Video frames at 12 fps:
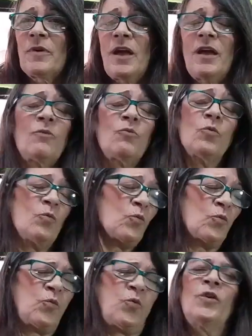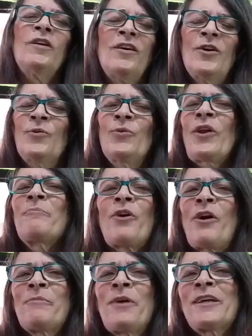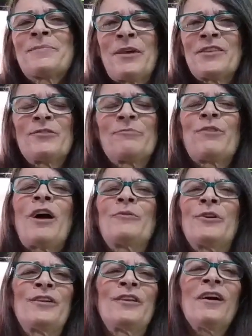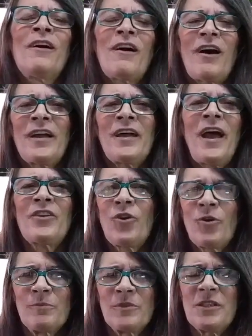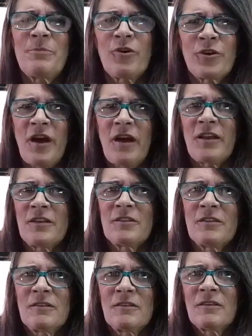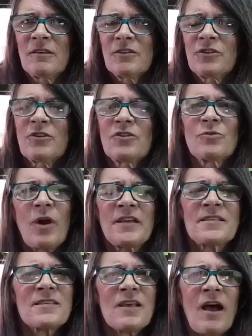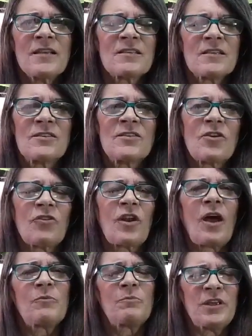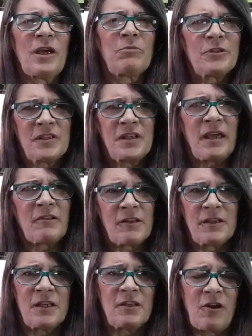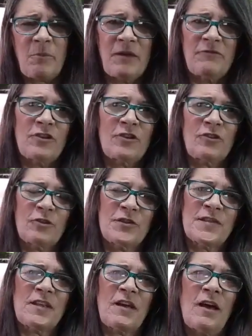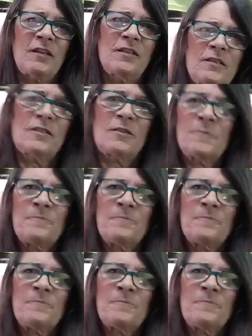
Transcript: when I bought my expensive plywood, I had Home Depot cut it to the right sizes so that I would be able to nail it in on my vertical studs.